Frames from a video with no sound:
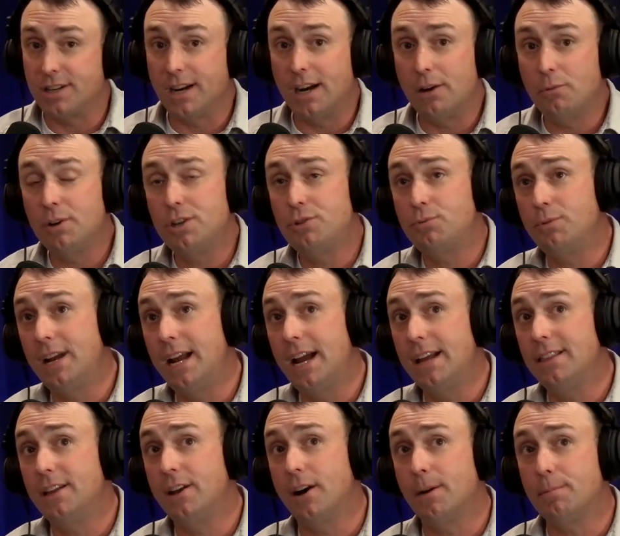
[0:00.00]
and I wish we
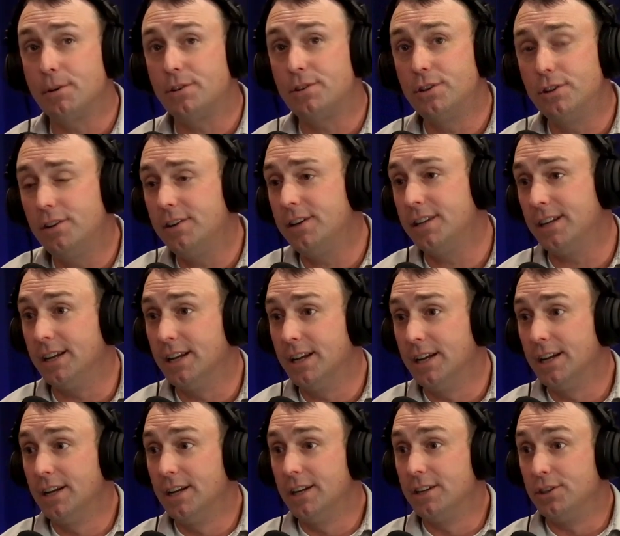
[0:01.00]
had the opportunity
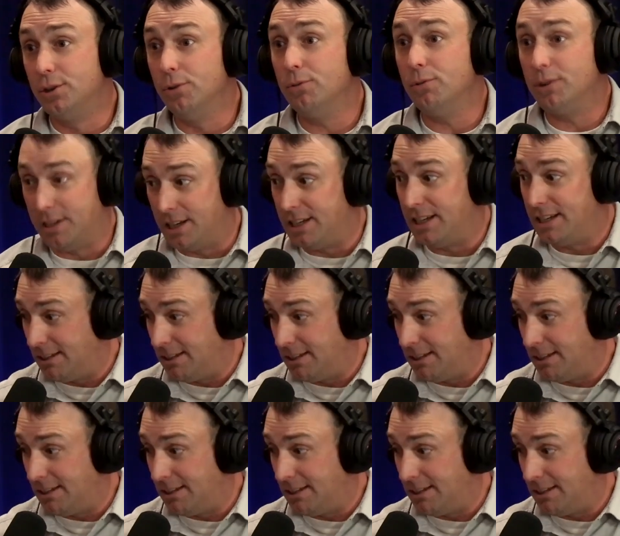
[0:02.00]
to